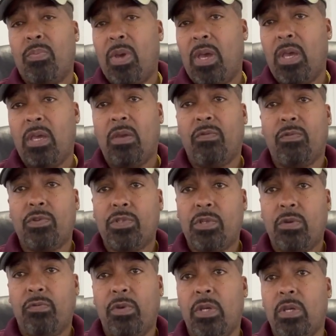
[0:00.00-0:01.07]
pay for
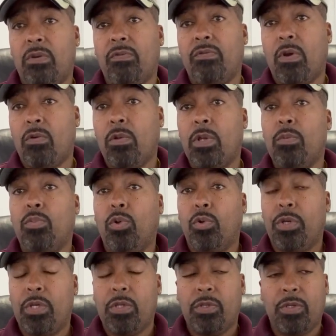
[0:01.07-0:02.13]
civilian federal
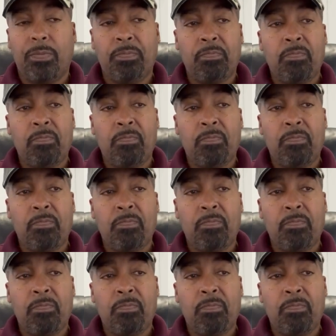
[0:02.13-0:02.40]
employees,